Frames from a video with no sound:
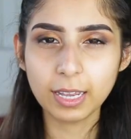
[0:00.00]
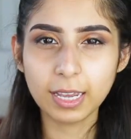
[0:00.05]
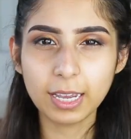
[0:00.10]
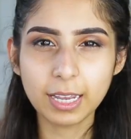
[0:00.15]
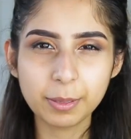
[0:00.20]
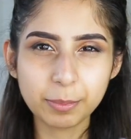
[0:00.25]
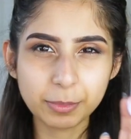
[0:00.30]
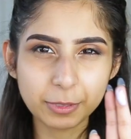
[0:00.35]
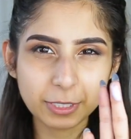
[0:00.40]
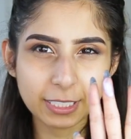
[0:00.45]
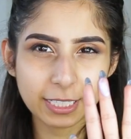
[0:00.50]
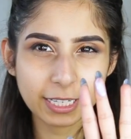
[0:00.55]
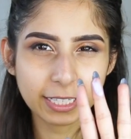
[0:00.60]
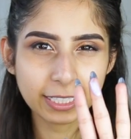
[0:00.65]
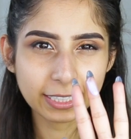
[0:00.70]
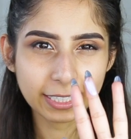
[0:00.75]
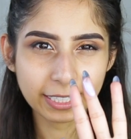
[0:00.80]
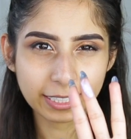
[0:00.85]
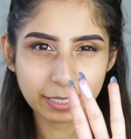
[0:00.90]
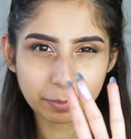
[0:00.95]
And I'm just
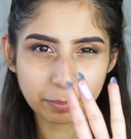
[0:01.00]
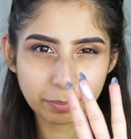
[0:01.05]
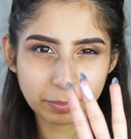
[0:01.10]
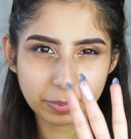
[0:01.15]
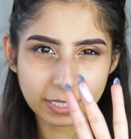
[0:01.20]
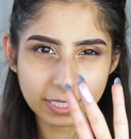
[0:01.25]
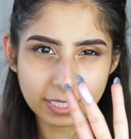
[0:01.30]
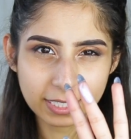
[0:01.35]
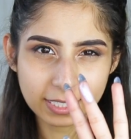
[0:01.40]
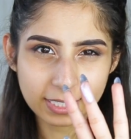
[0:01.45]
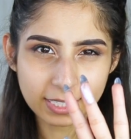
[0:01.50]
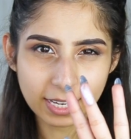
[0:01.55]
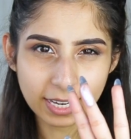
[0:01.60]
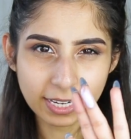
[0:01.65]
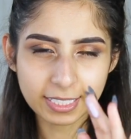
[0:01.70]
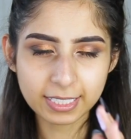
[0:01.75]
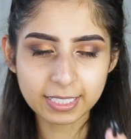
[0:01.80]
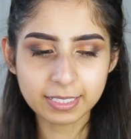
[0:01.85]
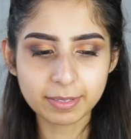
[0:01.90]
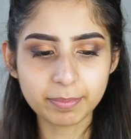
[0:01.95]
taking like a
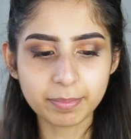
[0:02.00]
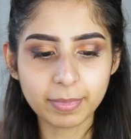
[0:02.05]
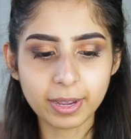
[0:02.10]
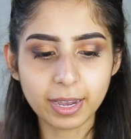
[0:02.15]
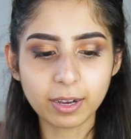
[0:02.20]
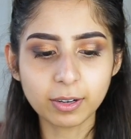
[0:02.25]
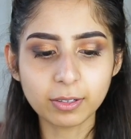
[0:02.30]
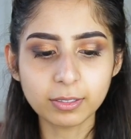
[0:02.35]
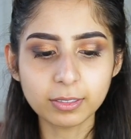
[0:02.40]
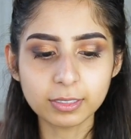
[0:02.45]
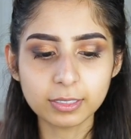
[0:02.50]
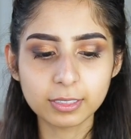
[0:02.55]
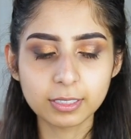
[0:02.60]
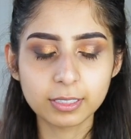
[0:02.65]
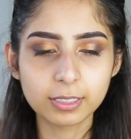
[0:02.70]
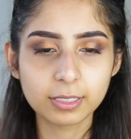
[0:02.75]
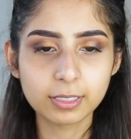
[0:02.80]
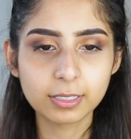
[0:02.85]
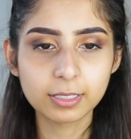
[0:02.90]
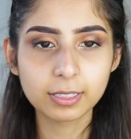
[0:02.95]
pea-sized
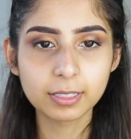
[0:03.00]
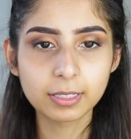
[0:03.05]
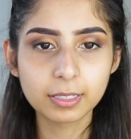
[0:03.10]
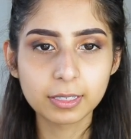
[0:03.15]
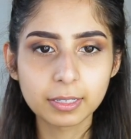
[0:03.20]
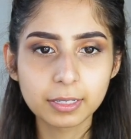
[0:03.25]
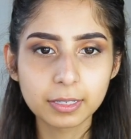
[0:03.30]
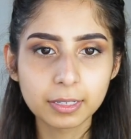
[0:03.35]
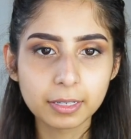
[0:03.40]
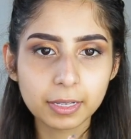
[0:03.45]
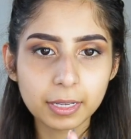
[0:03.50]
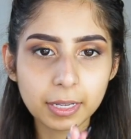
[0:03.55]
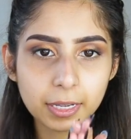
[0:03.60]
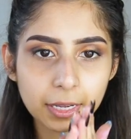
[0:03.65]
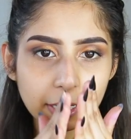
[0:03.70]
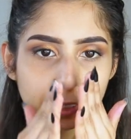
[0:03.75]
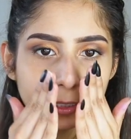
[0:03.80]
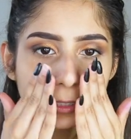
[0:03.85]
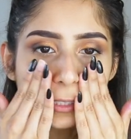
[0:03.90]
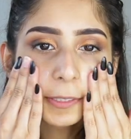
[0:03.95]
amount
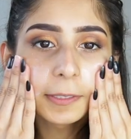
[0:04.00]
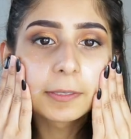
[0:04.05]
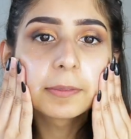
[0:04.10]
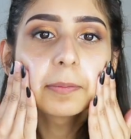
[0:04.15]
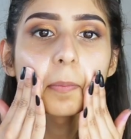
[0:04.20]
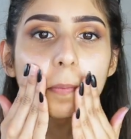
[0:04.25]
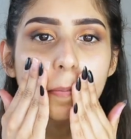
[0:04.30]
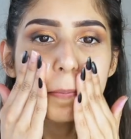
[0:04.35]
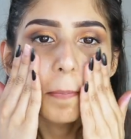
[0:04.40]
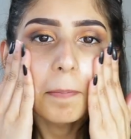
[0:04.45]
and just